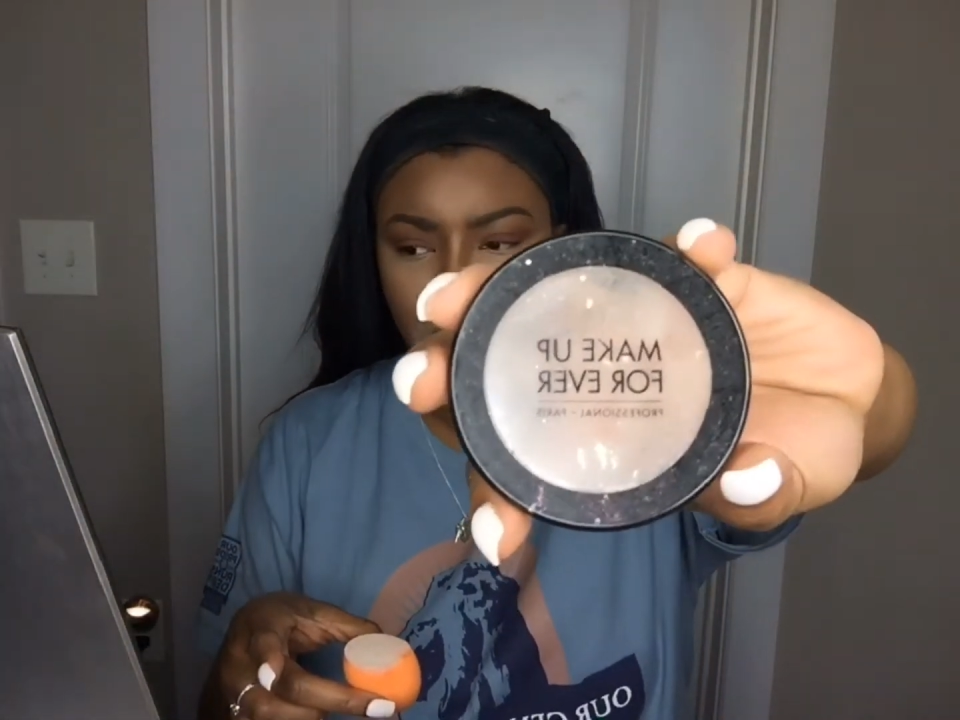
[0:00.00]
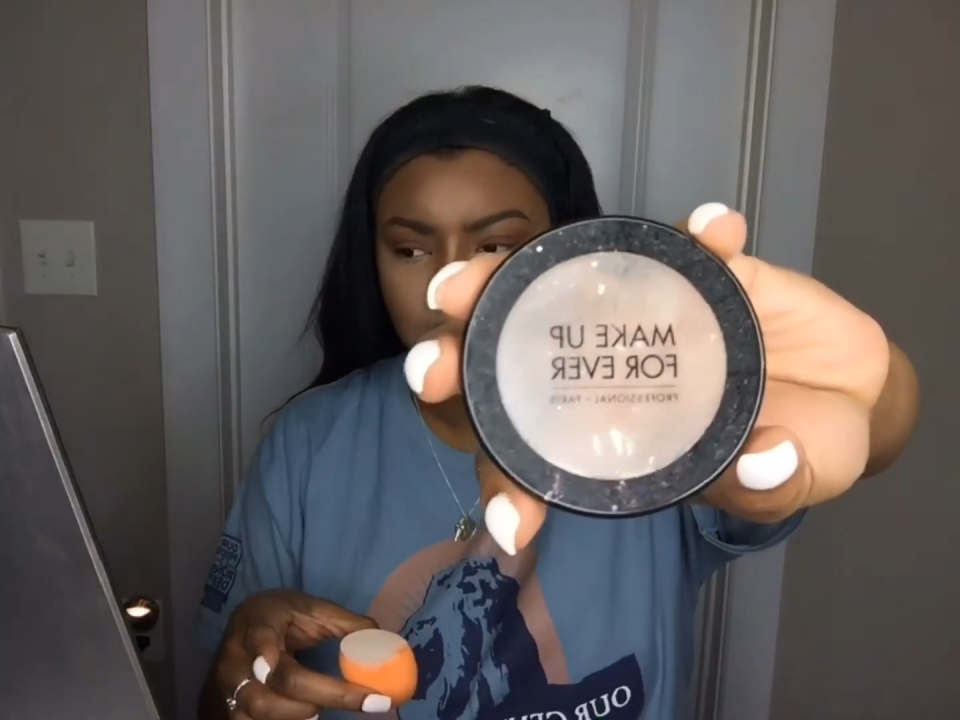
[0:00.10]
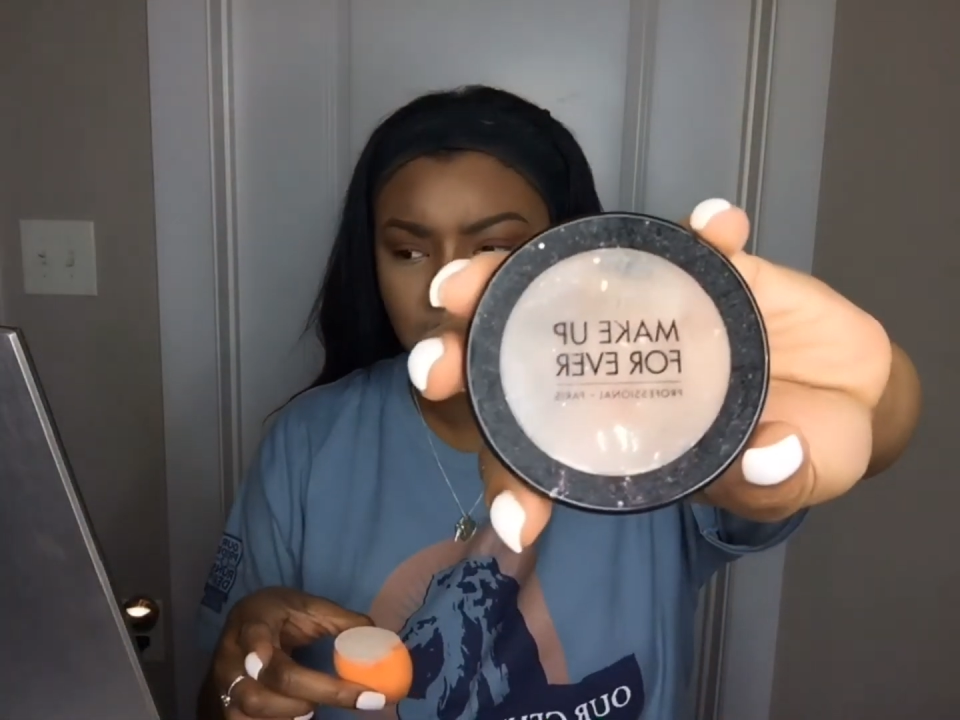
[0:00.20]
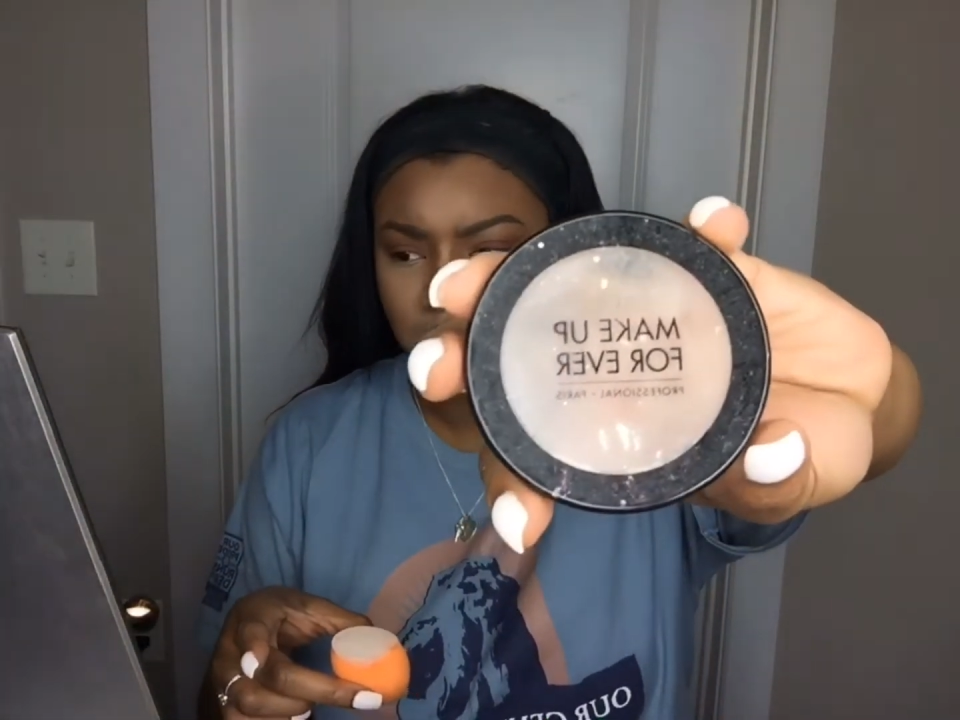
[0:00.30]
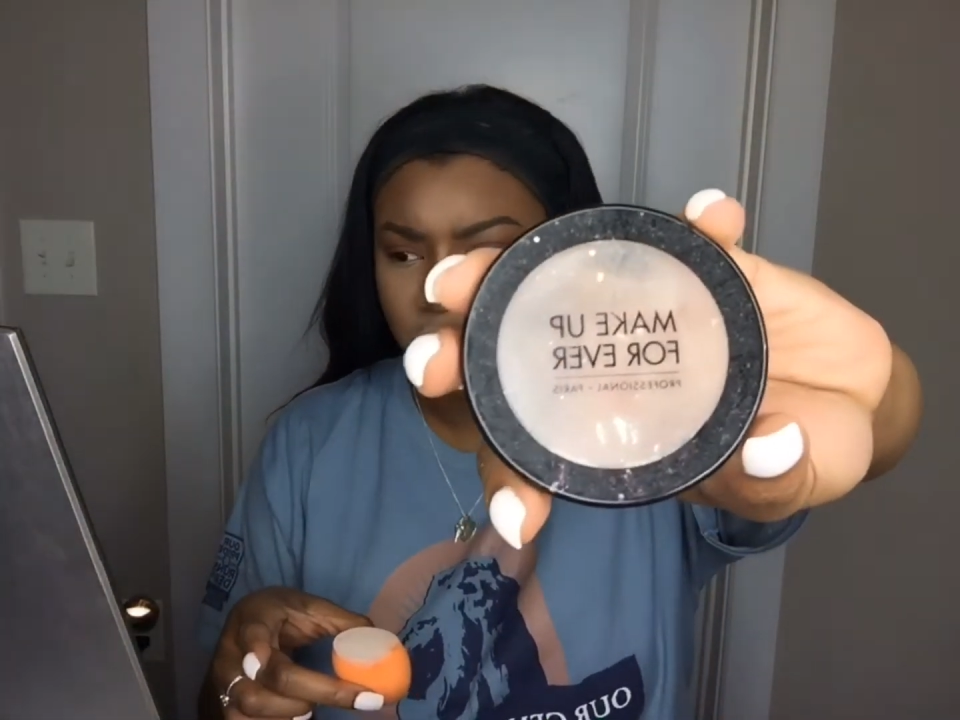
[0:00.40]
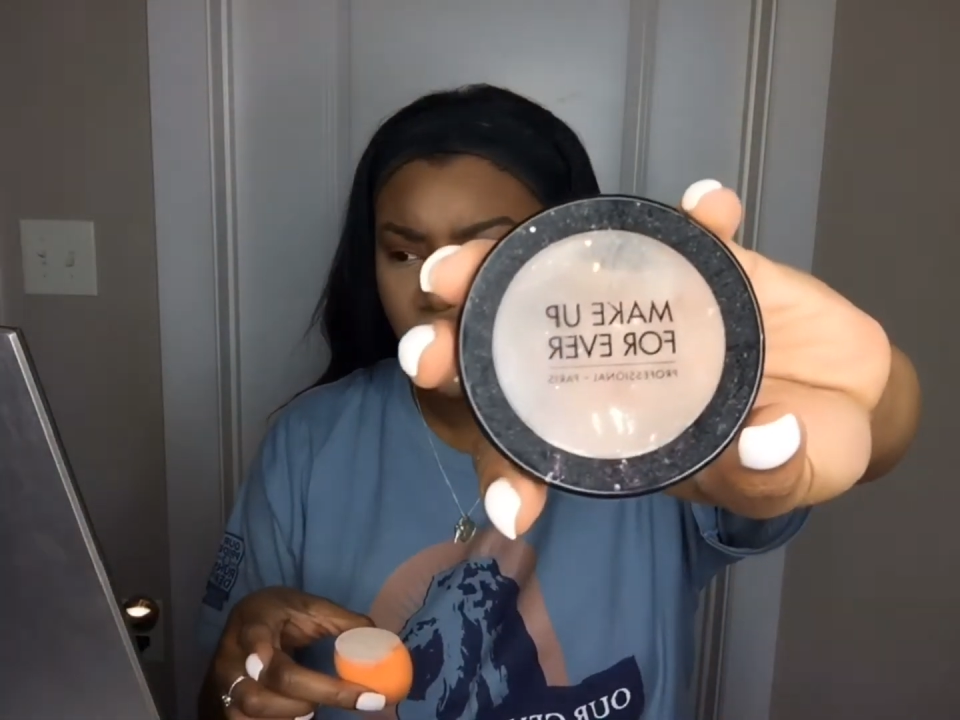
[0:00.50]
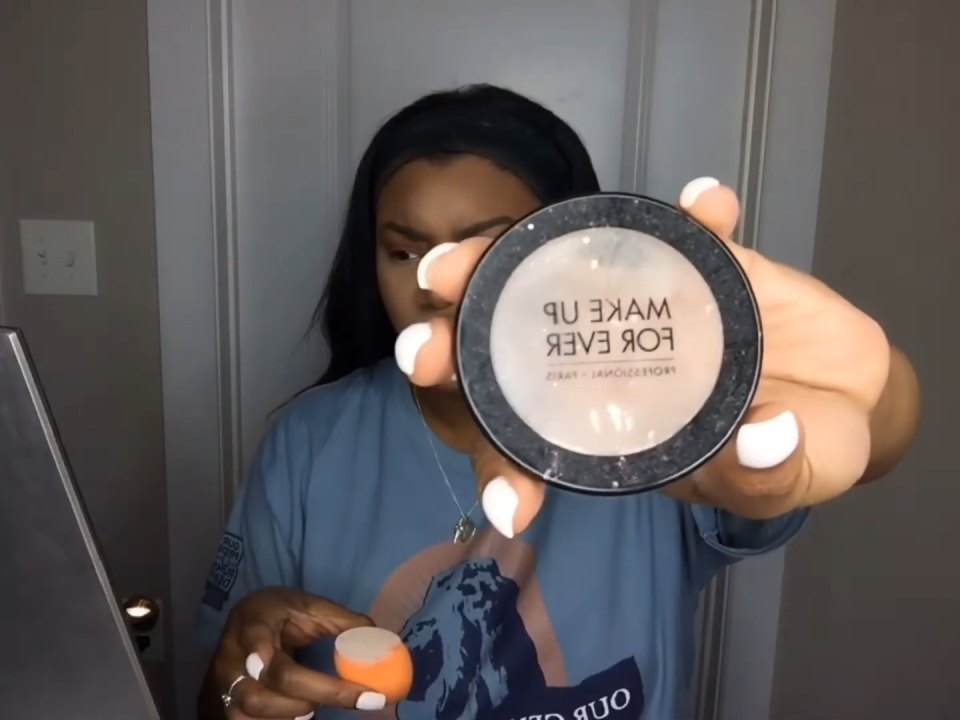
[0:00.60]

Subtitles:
Matte